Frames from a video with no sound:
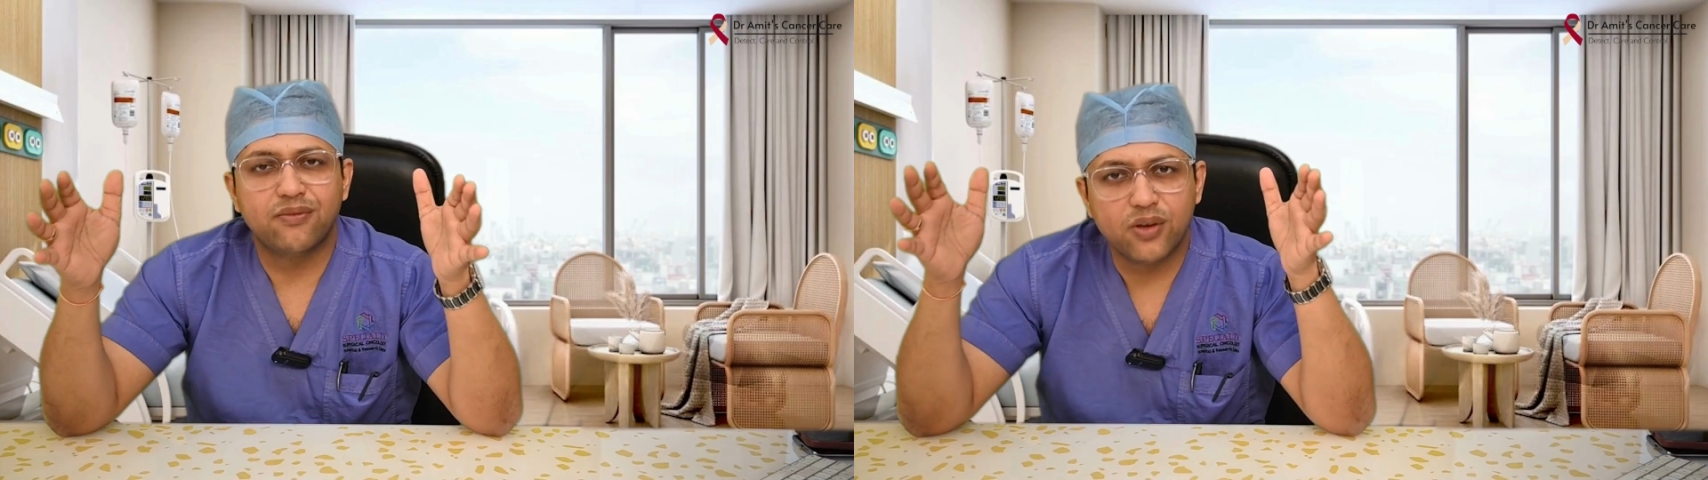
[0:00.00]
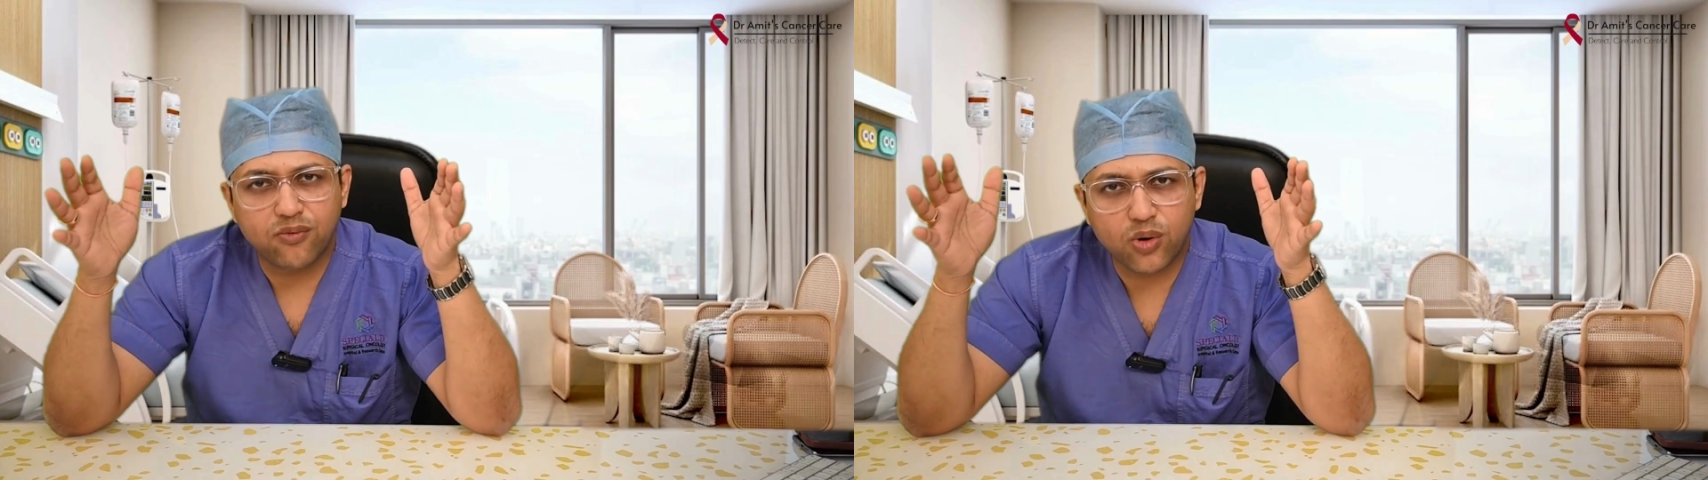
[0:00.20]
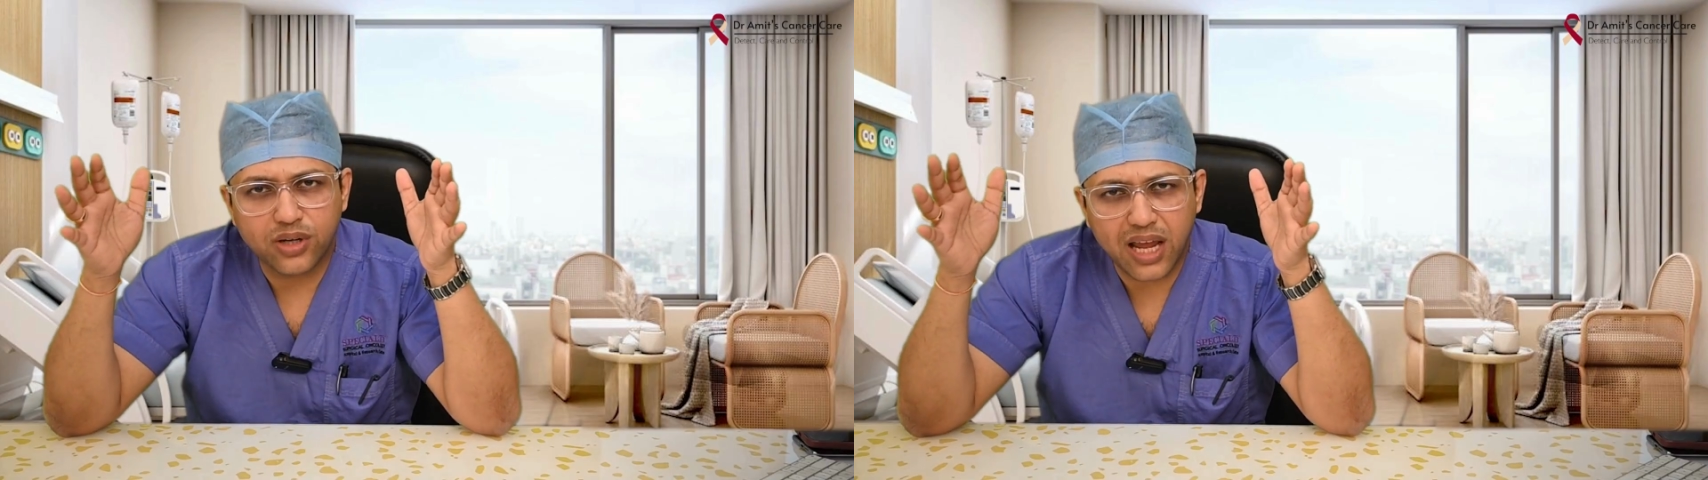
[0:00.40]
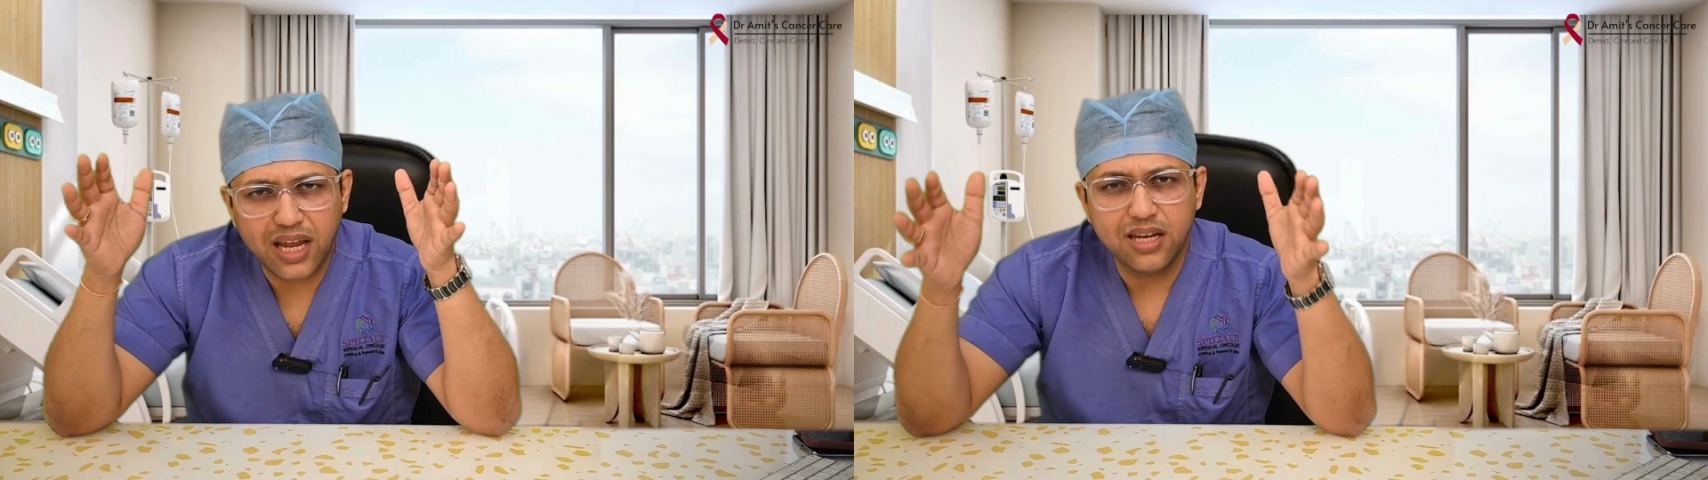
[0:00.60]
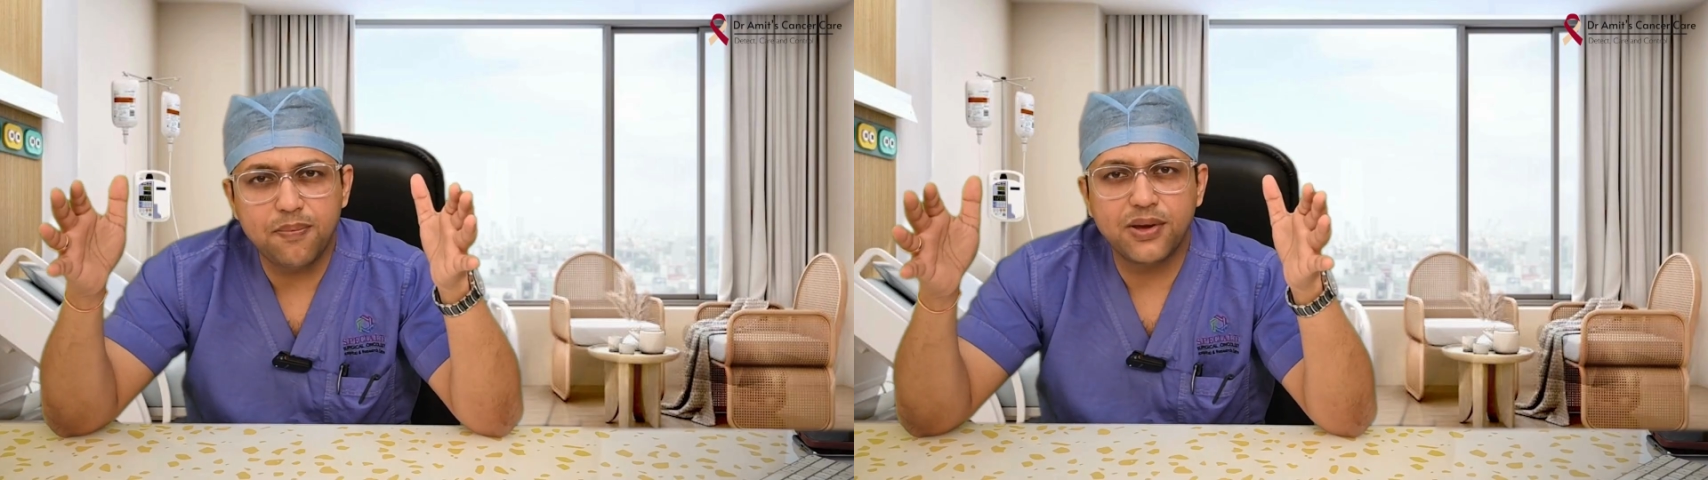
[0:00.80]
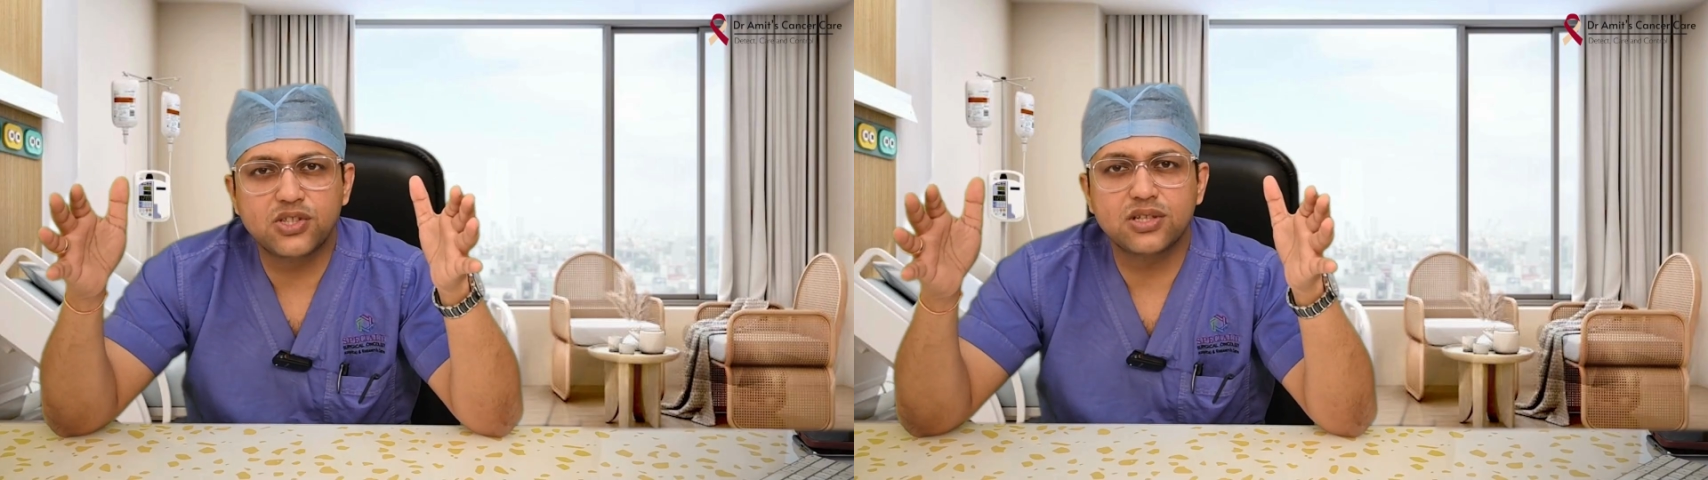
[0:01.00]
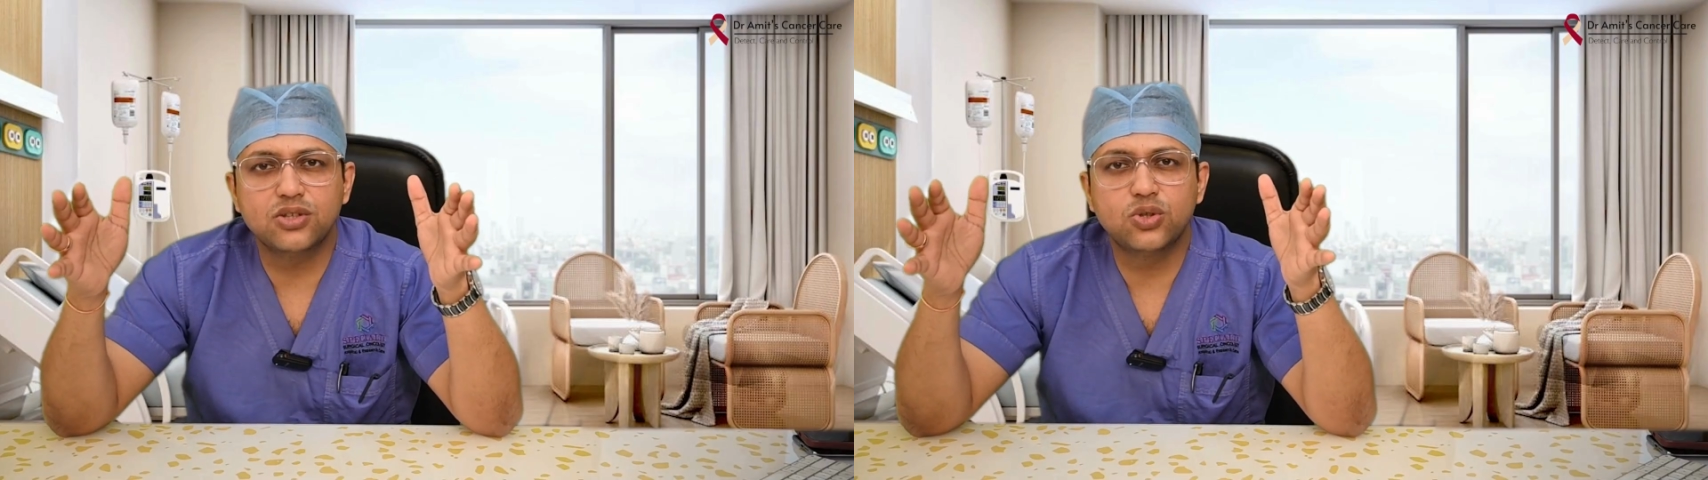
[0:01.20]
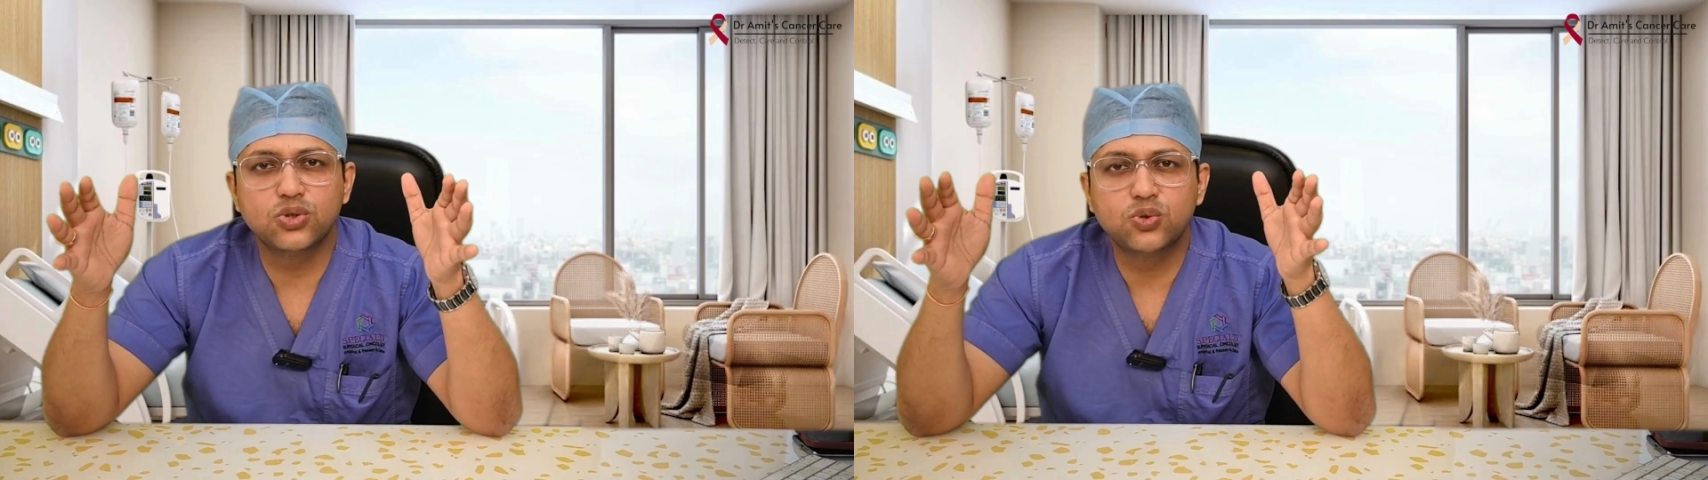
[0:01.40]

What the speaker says: If you have got any patient,